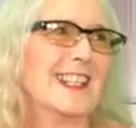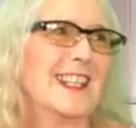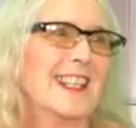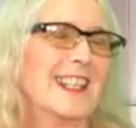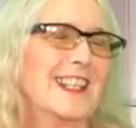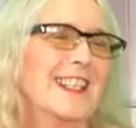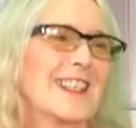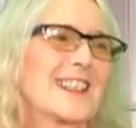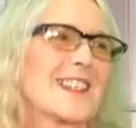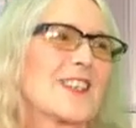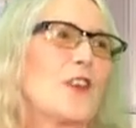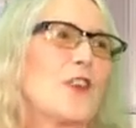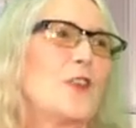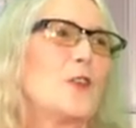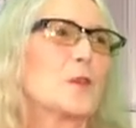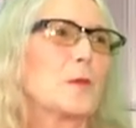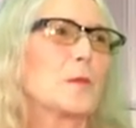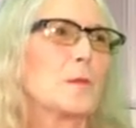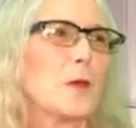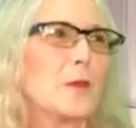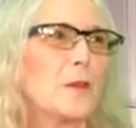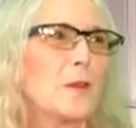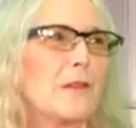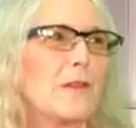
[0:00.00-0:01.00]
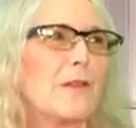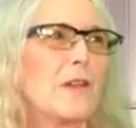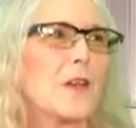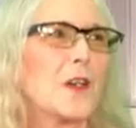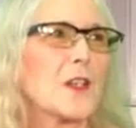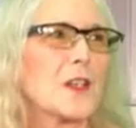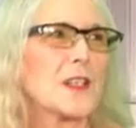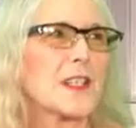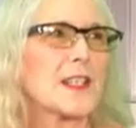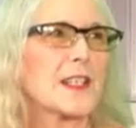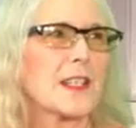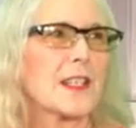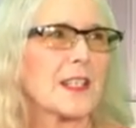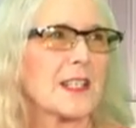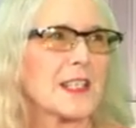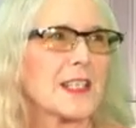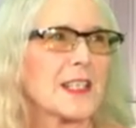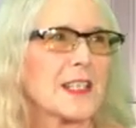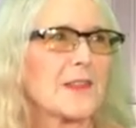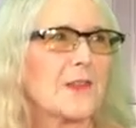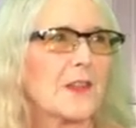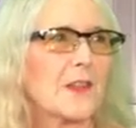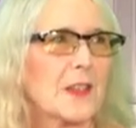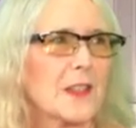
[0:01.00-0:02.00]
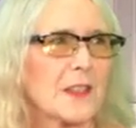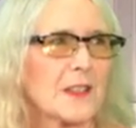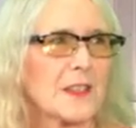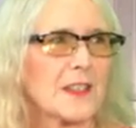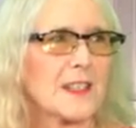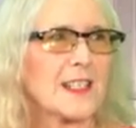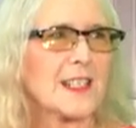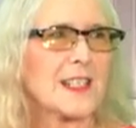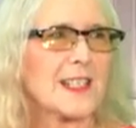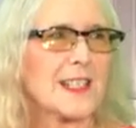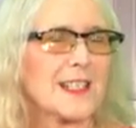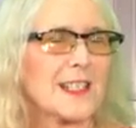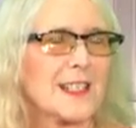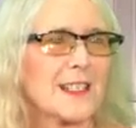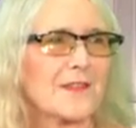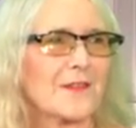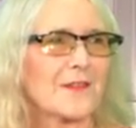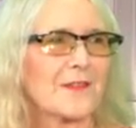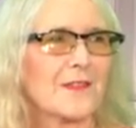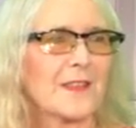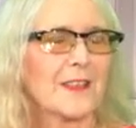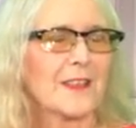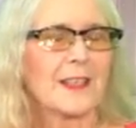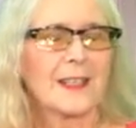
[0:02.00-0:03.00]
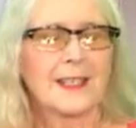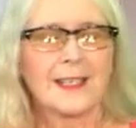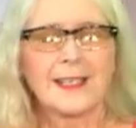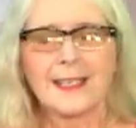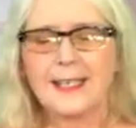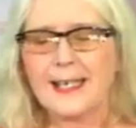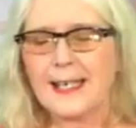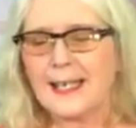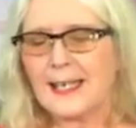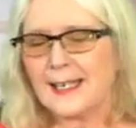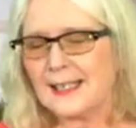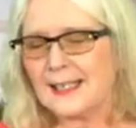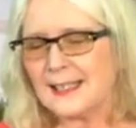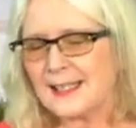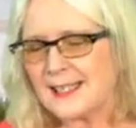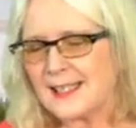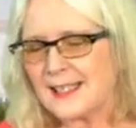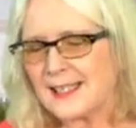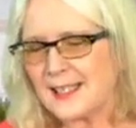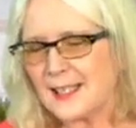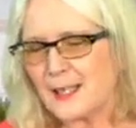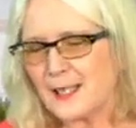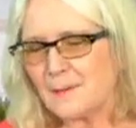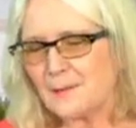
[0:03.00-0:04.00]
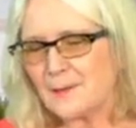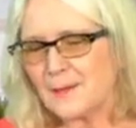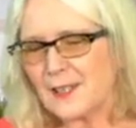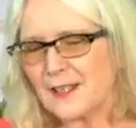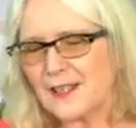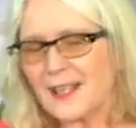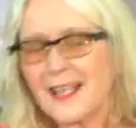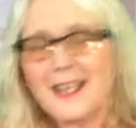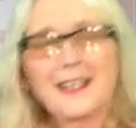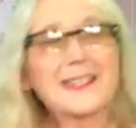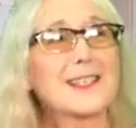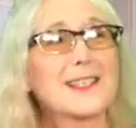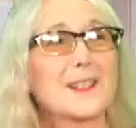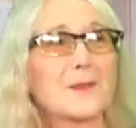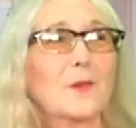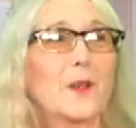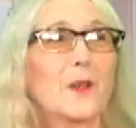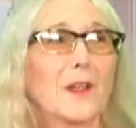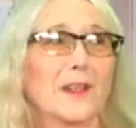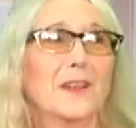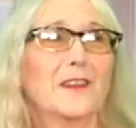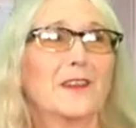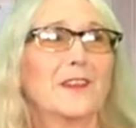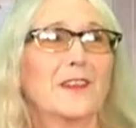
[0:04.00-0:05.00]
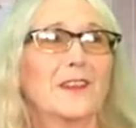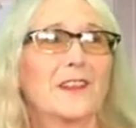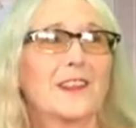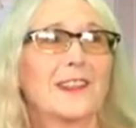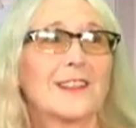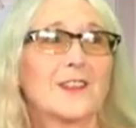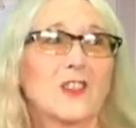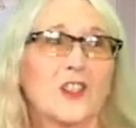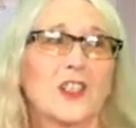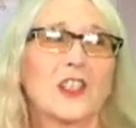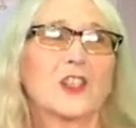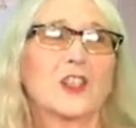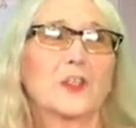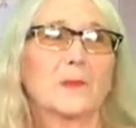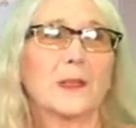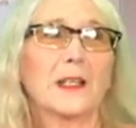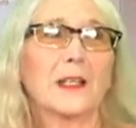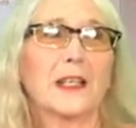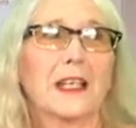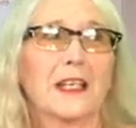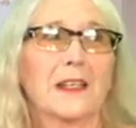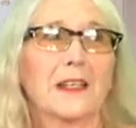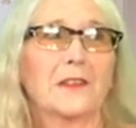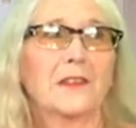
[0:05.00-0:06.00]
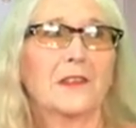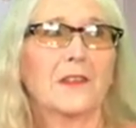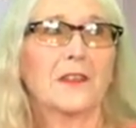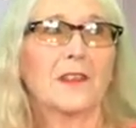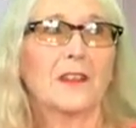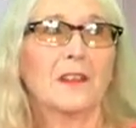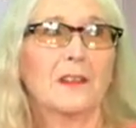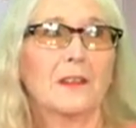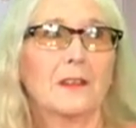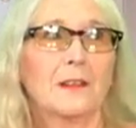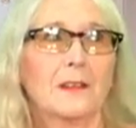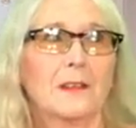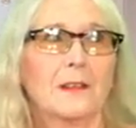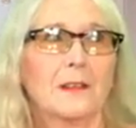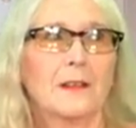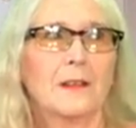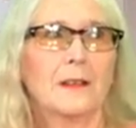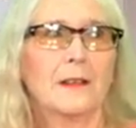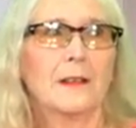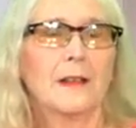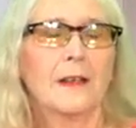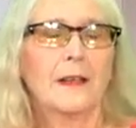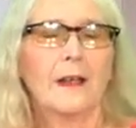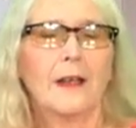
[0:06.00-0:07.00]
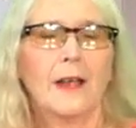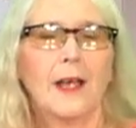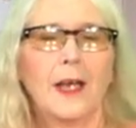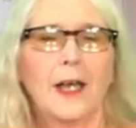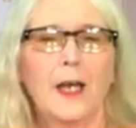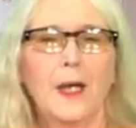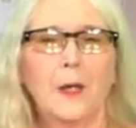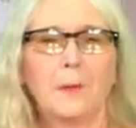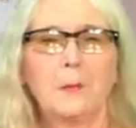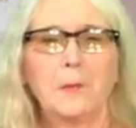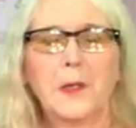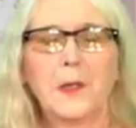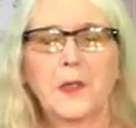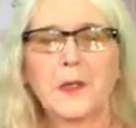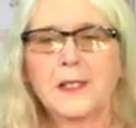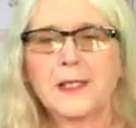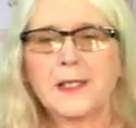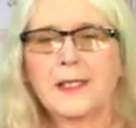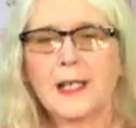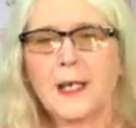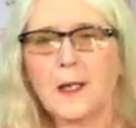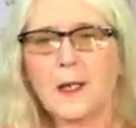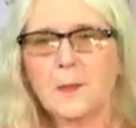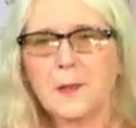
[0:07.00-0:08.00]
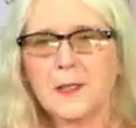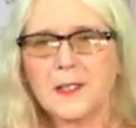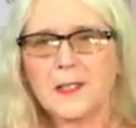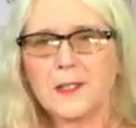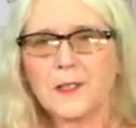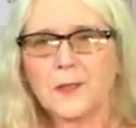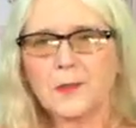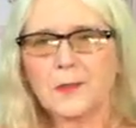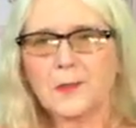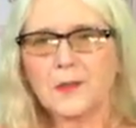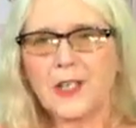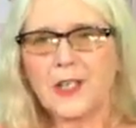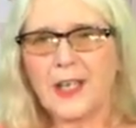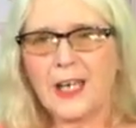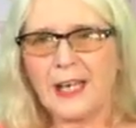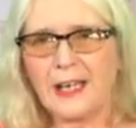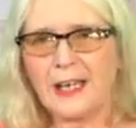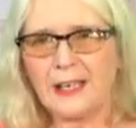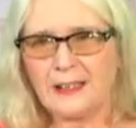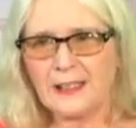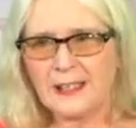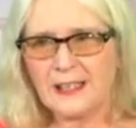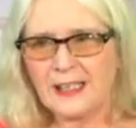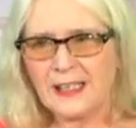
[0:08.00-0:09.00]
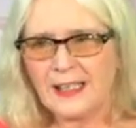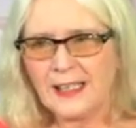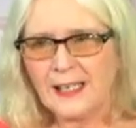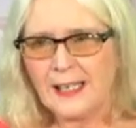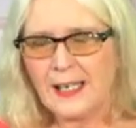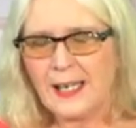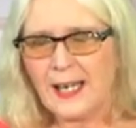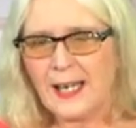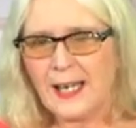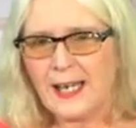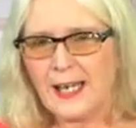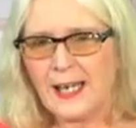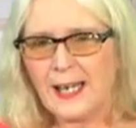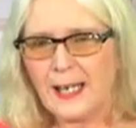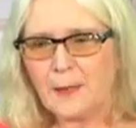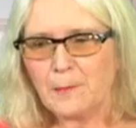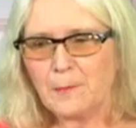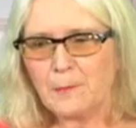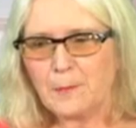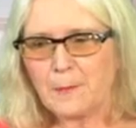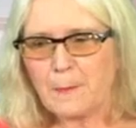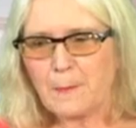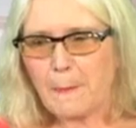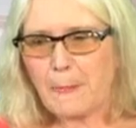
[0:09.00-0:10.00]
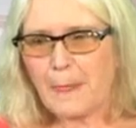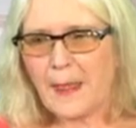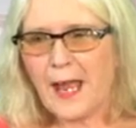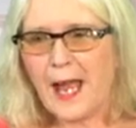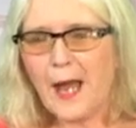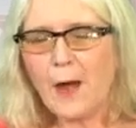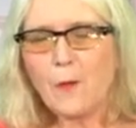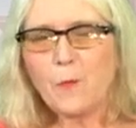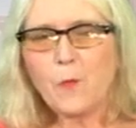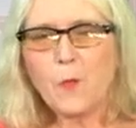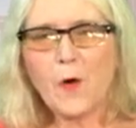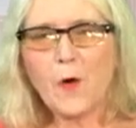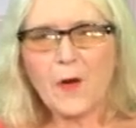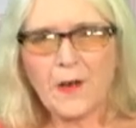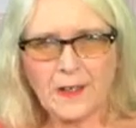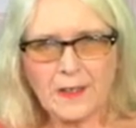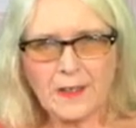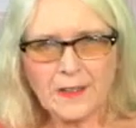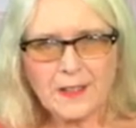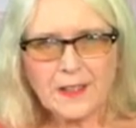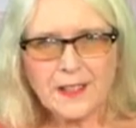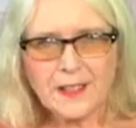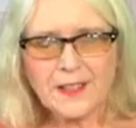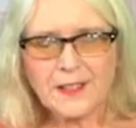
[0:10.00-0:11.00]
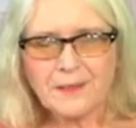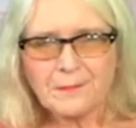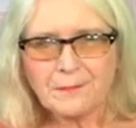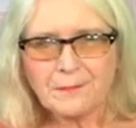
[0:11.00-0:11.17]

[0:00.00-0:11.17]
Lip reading: and it's called put first things first. And that's the one that changed my life. Because up until then, at work